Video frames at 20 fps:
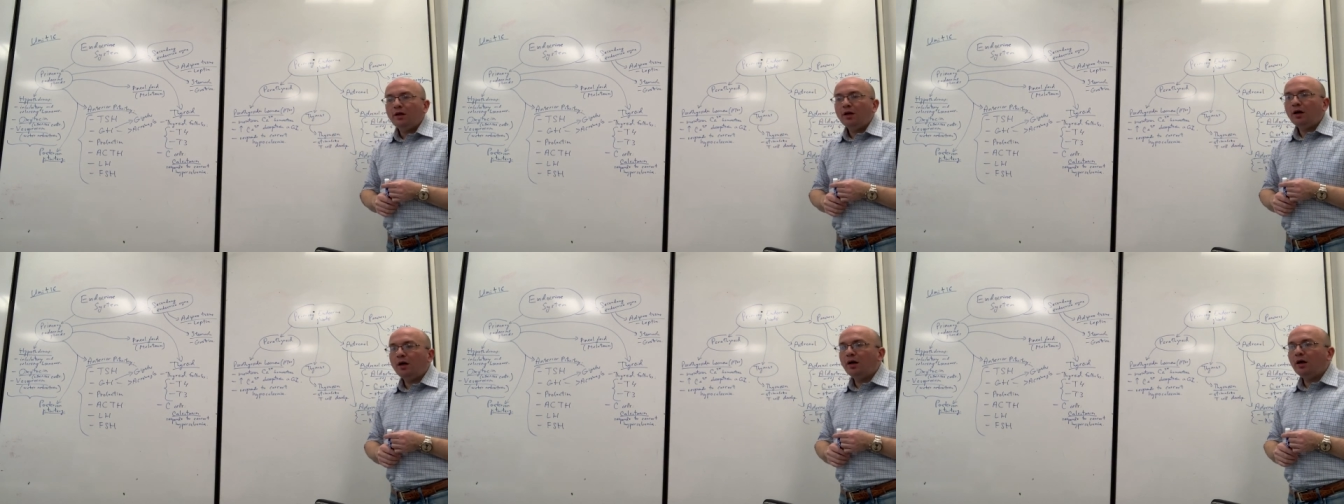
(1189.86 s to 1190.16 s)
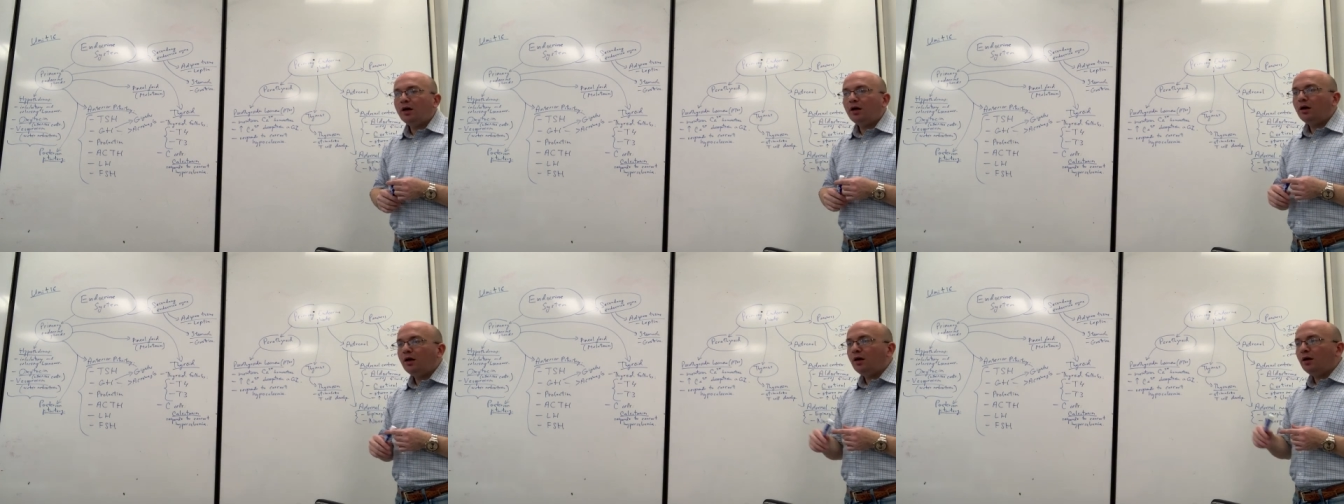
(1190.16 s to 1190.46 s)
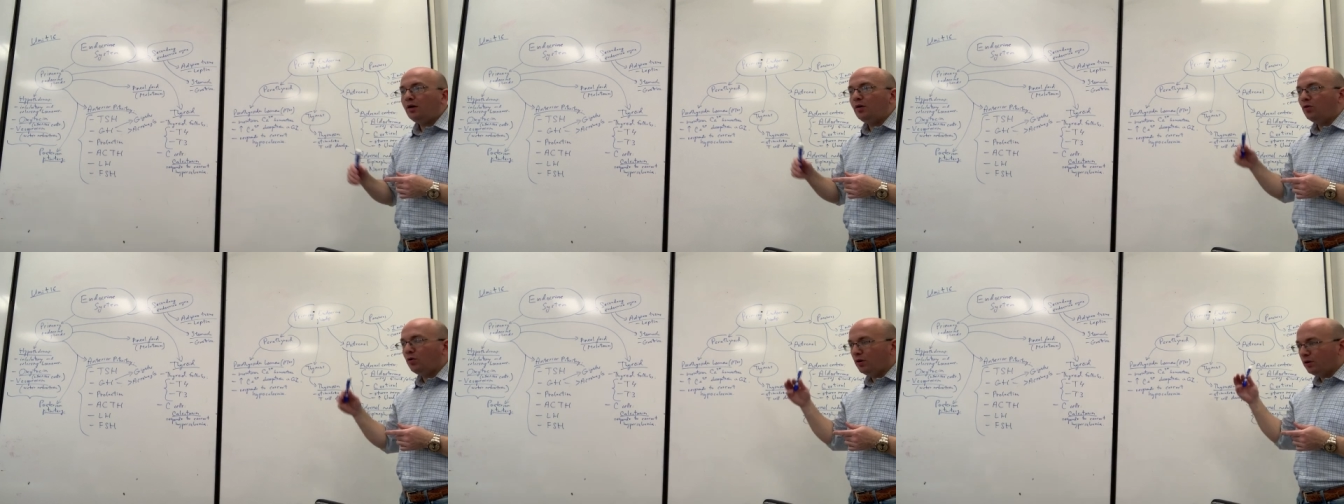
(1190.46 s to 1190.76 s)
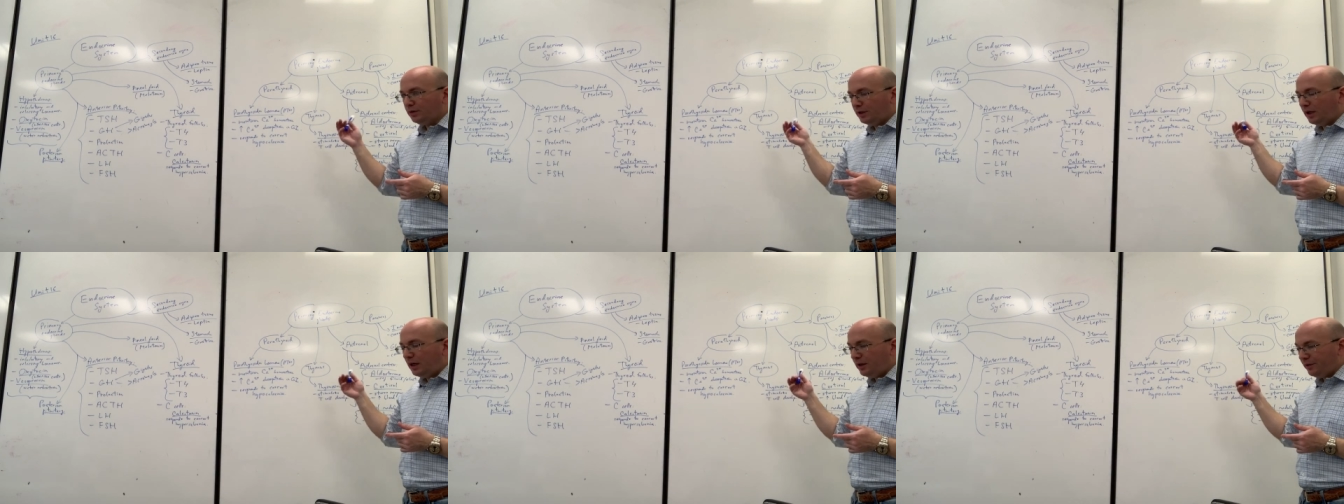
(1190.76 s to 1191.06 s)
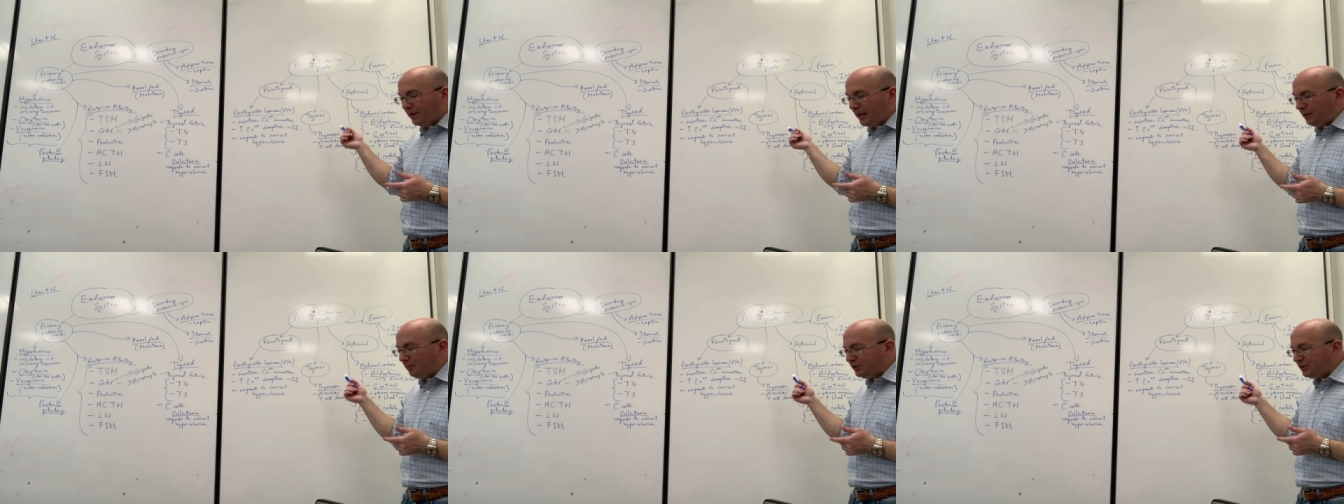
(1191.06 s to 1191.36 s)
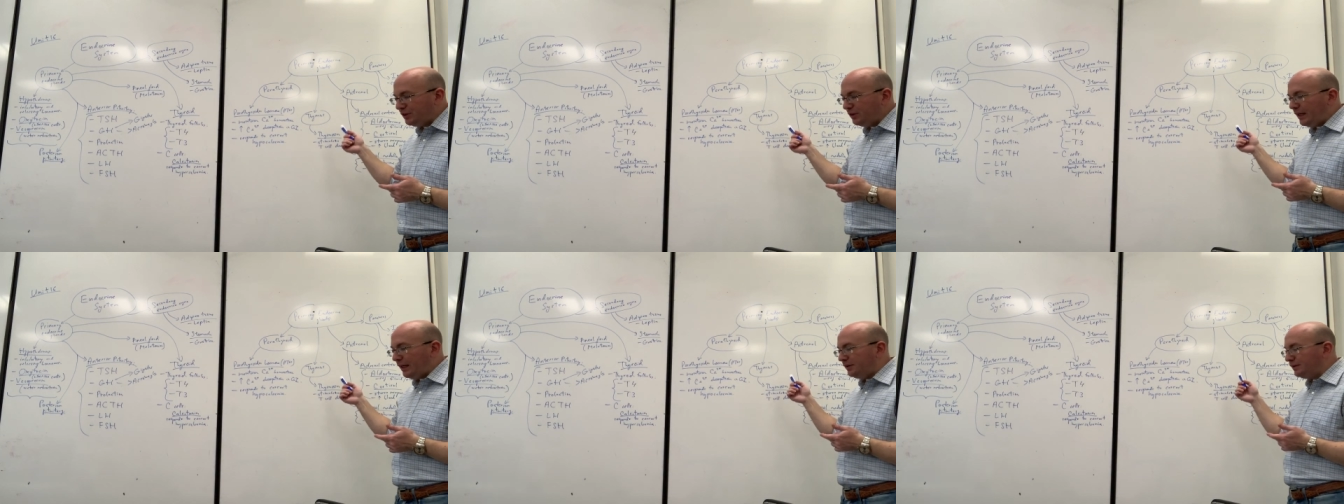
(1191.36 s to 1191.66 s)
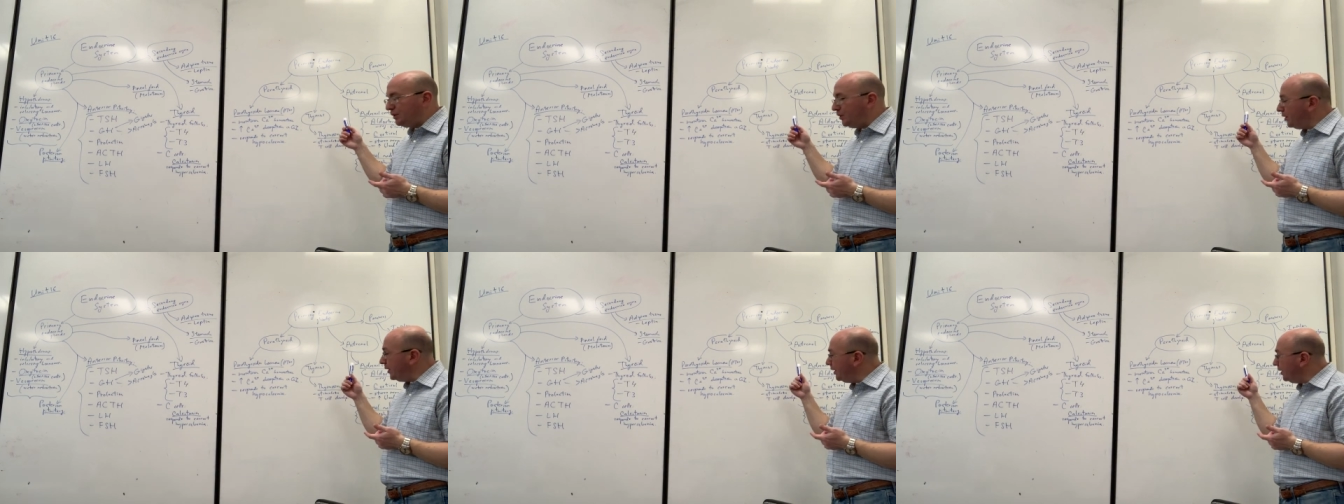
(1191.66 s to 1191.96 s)
uh, or the thymus
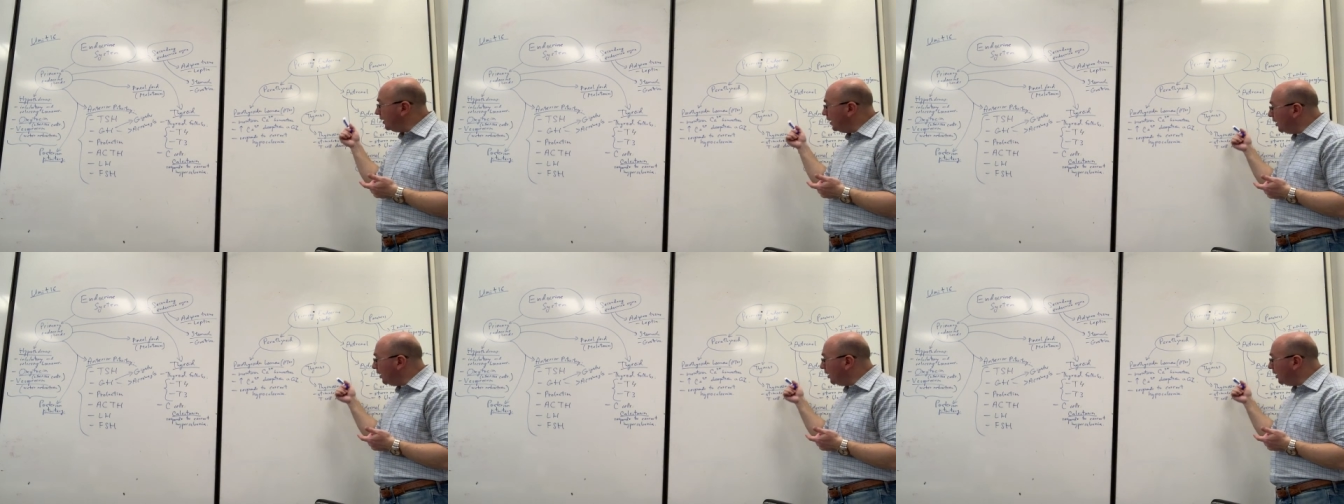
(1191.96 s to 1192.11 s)
gland, sorry,